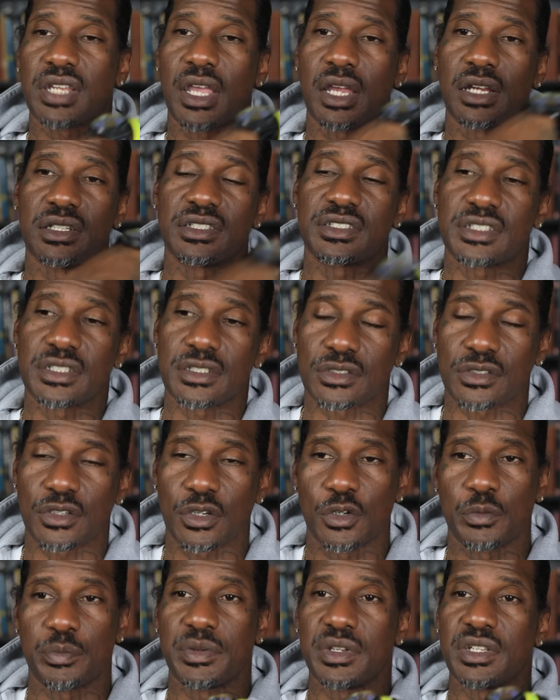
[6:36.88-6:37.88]
Tiny
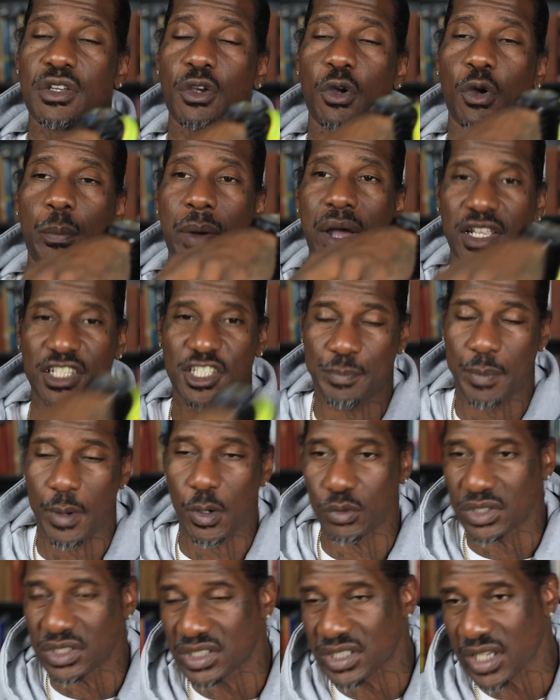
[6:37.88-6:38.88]
Cisco, but he going by
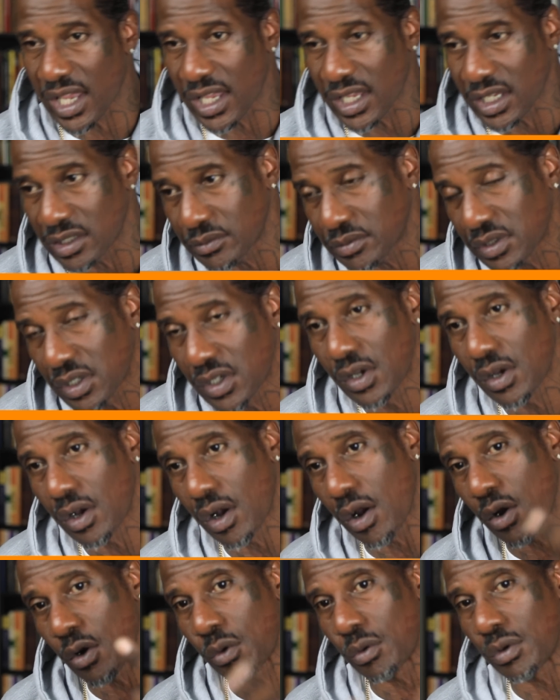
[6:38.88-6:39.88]
Spody James
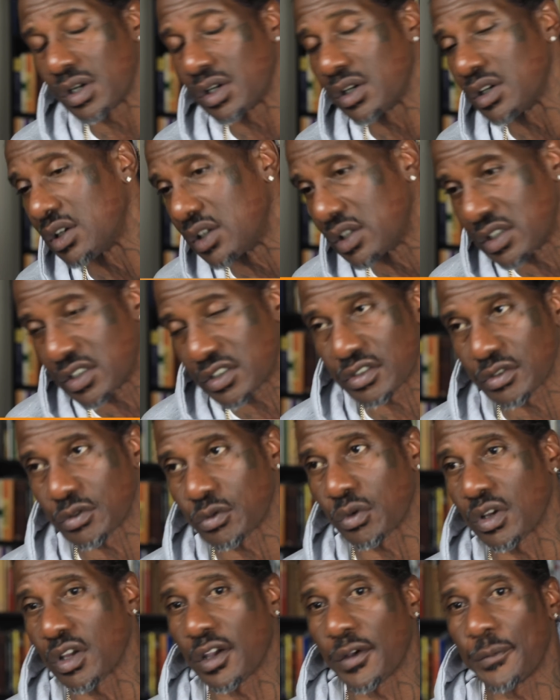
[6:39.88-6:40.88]
on
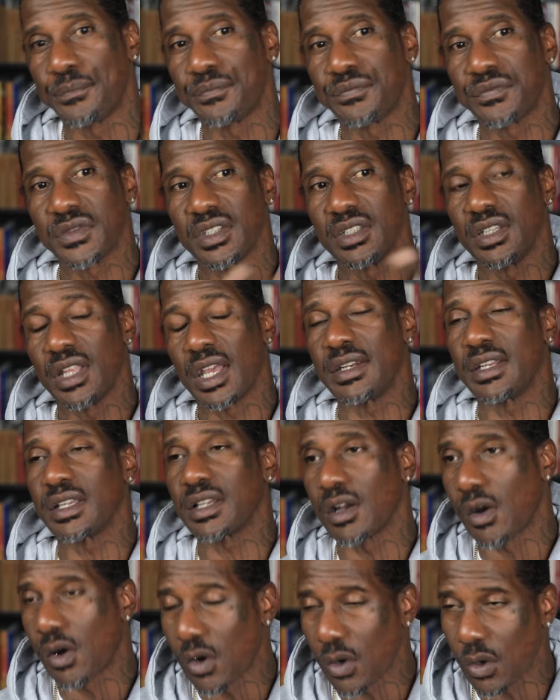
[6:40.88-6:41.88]
Instagram. That
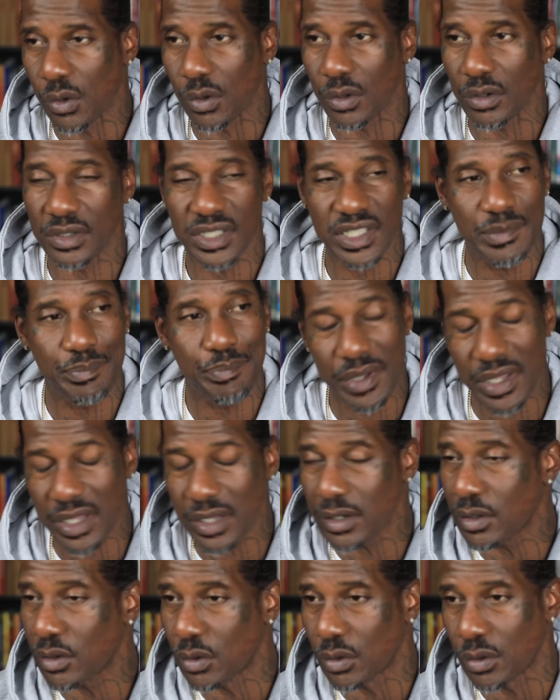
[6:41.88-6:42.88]
nigga hard. He
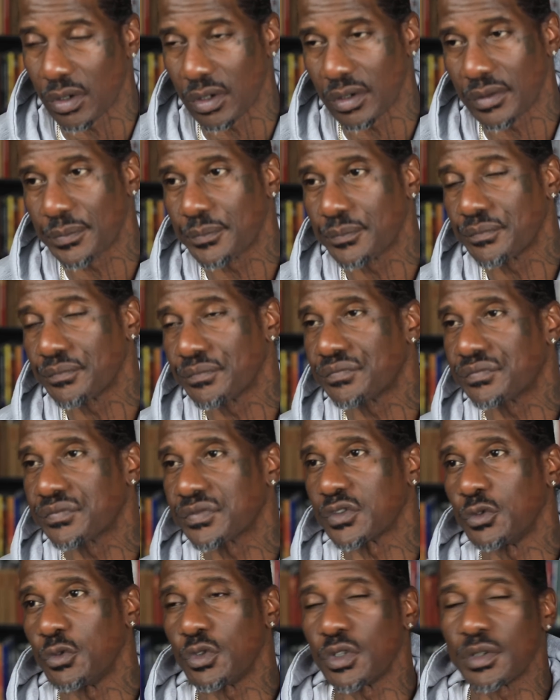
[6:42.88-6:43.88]
been hard.
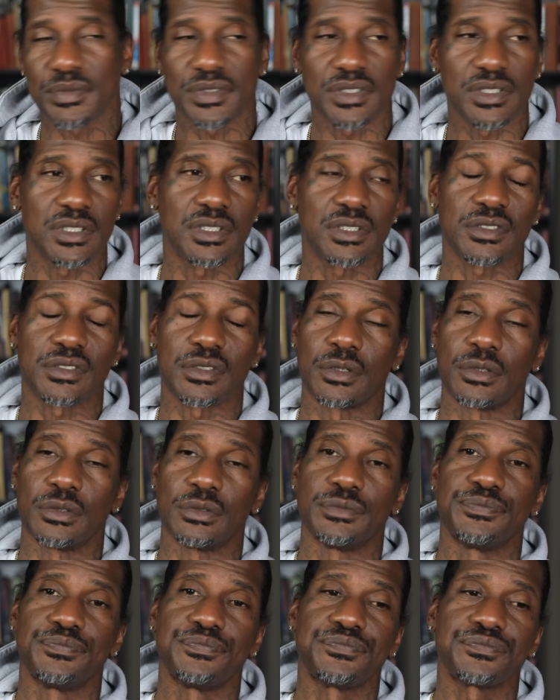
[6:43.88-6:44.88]
You know what I'm saying?
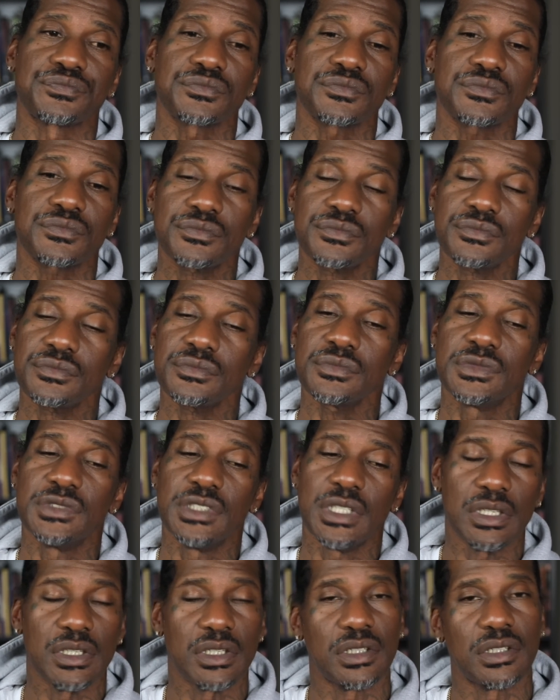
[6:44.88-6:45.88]
So,
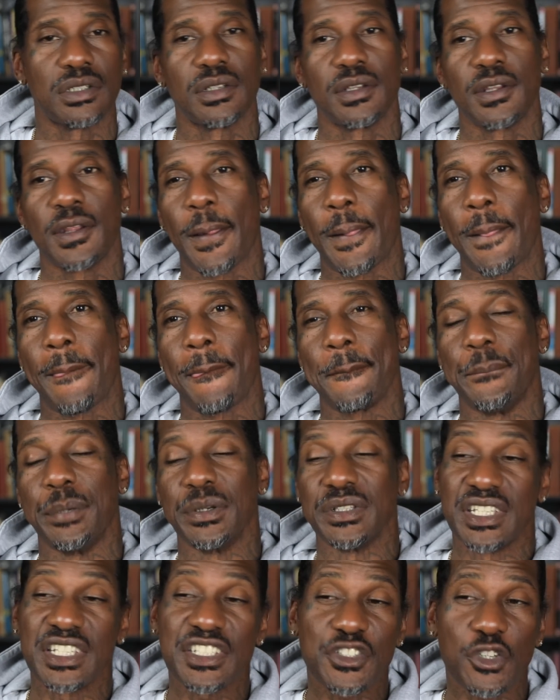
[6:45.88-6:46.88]
yeah.
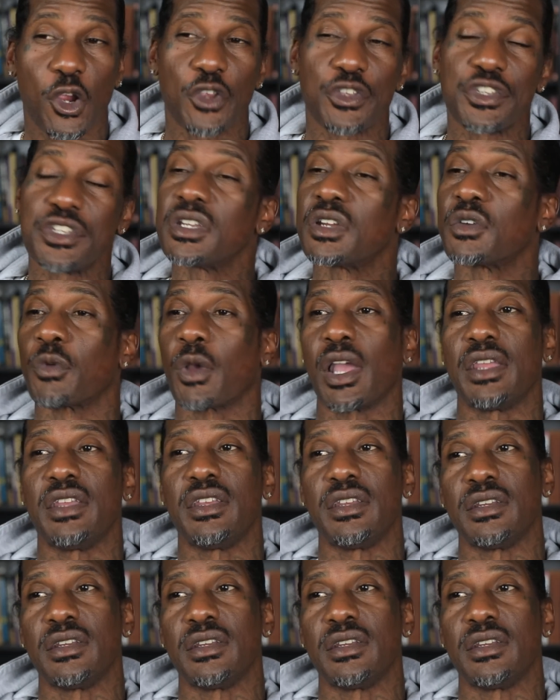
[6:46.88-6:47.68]
But this our year right